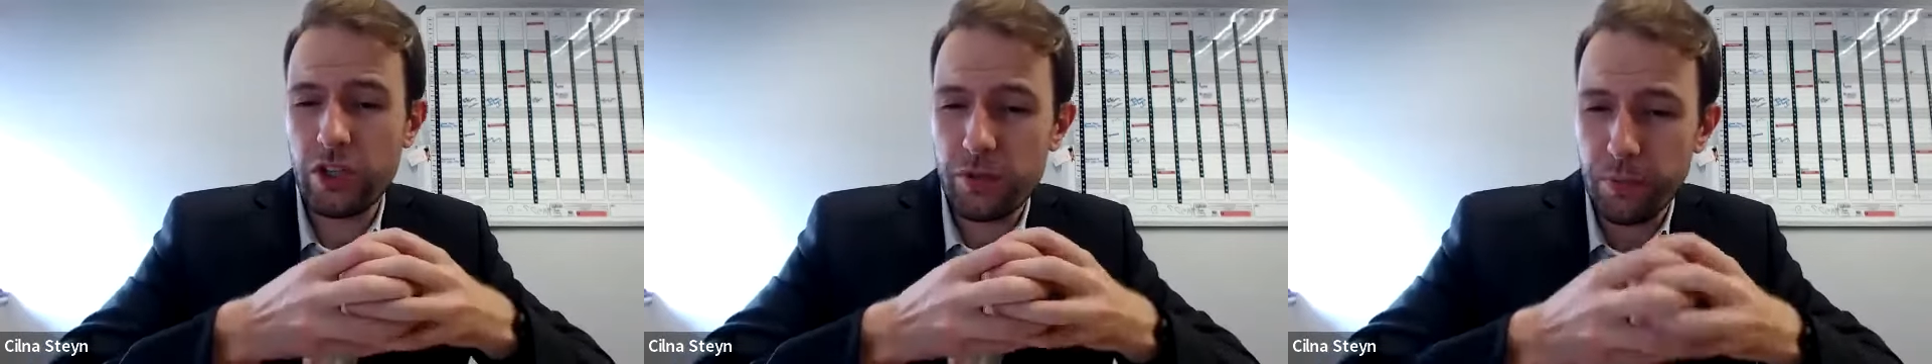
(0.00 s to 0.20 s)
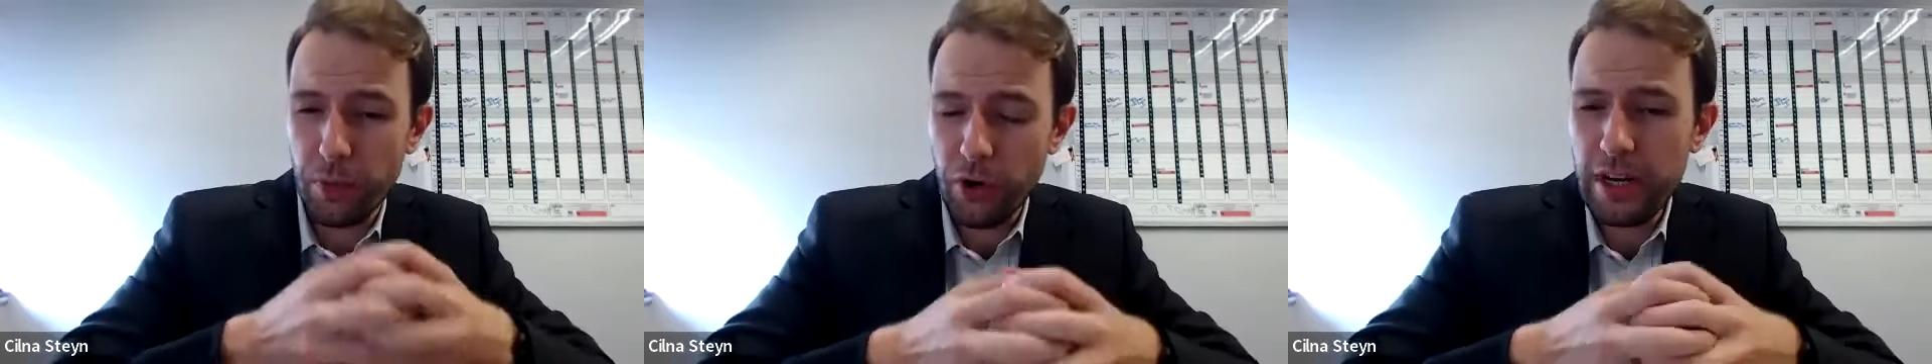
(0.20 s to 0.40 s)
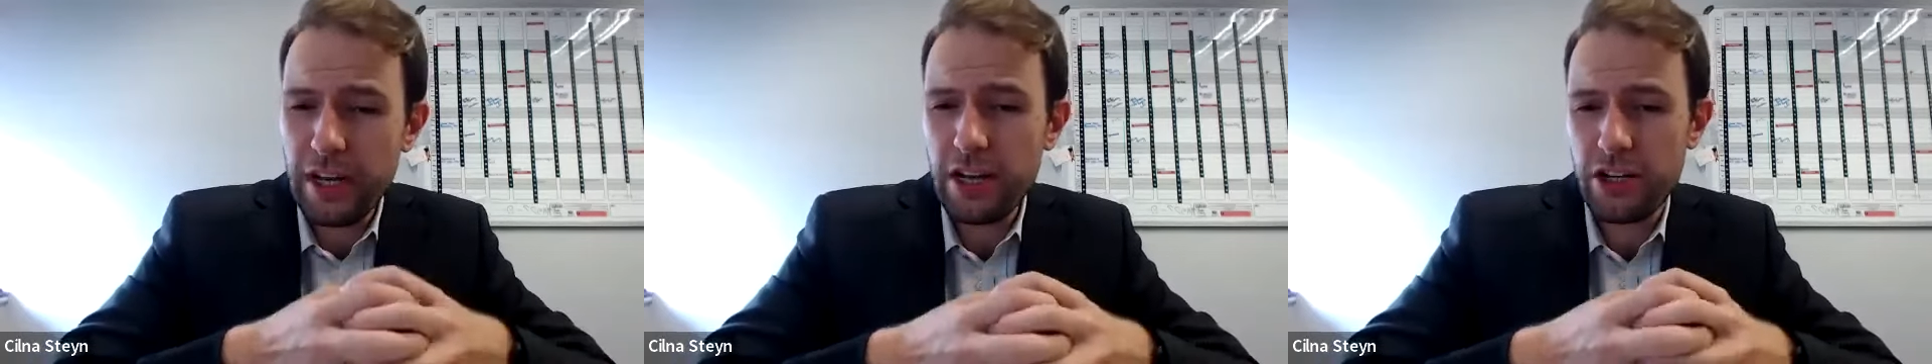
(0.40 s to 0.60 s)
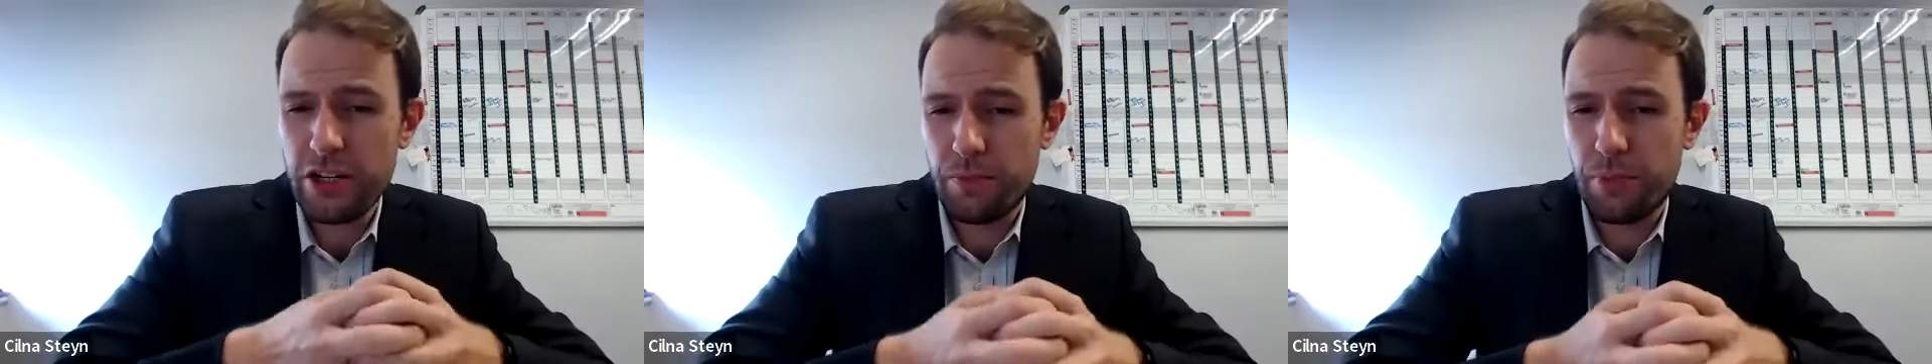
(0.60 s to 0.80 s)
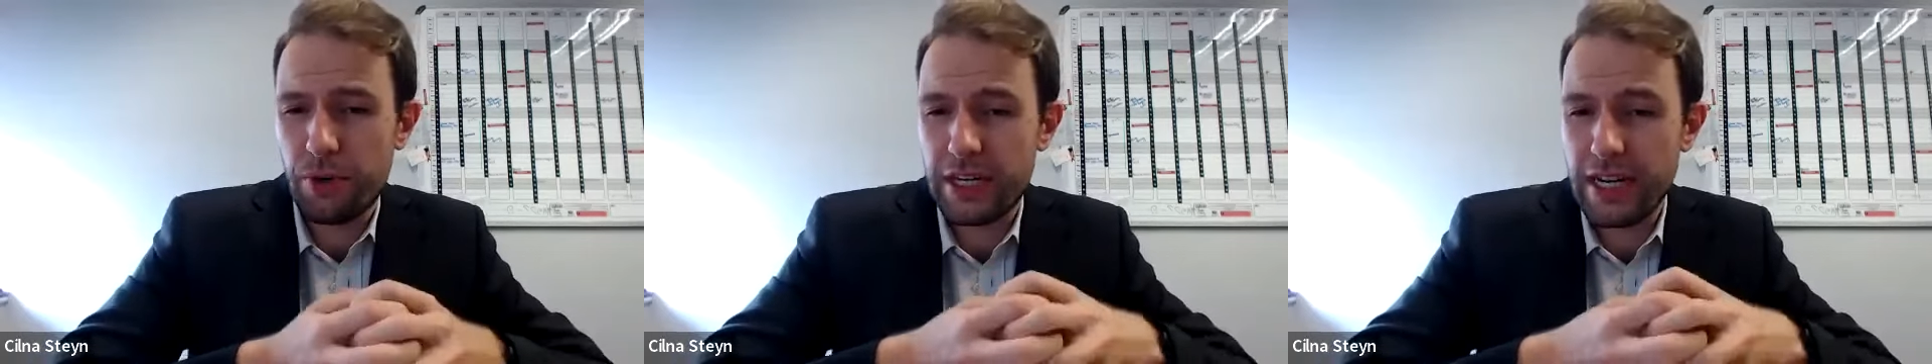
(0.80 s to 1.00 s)

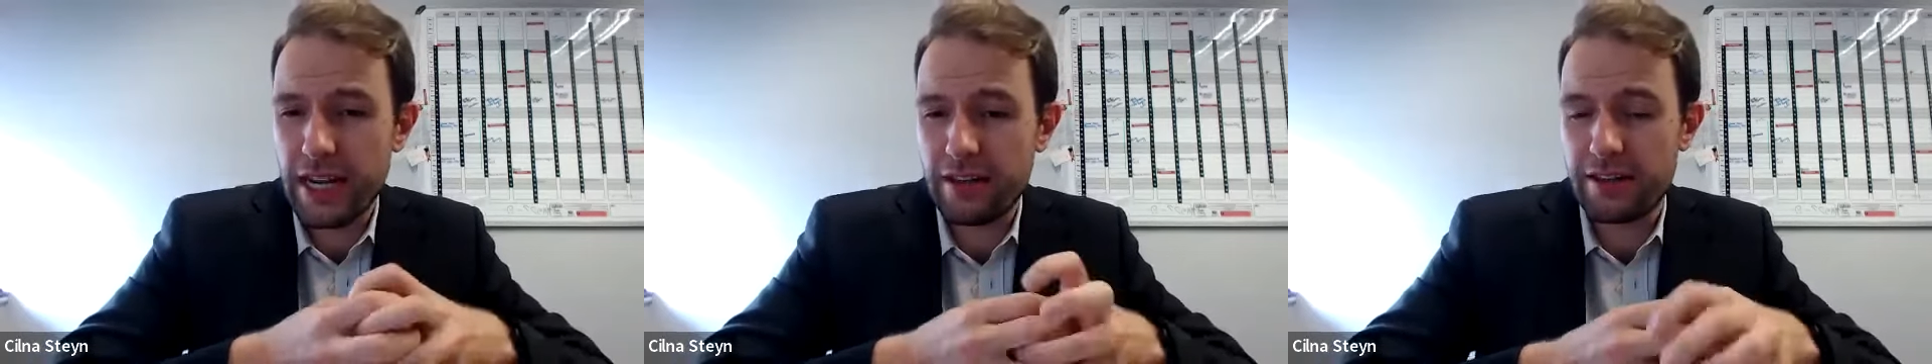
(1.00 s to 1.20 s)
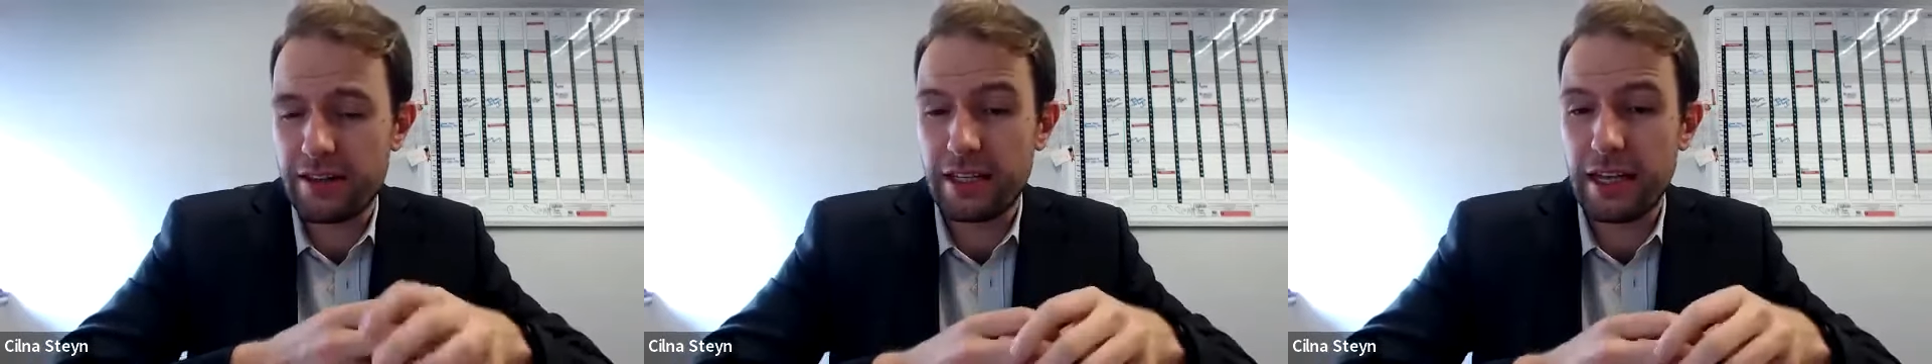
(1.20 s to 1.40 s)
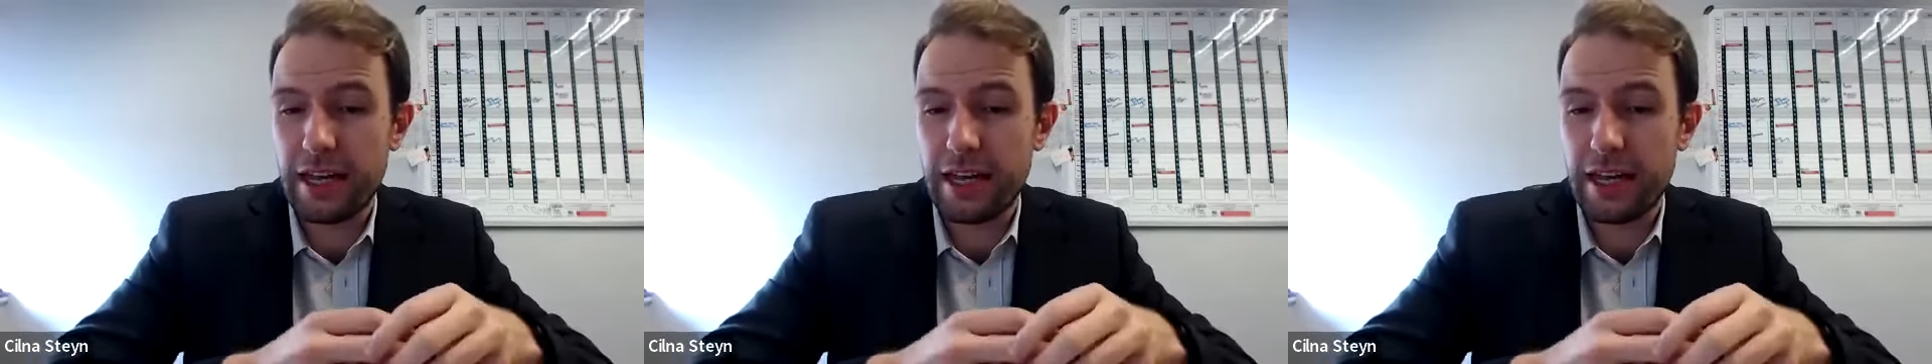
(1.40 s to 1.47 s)
spoliation protects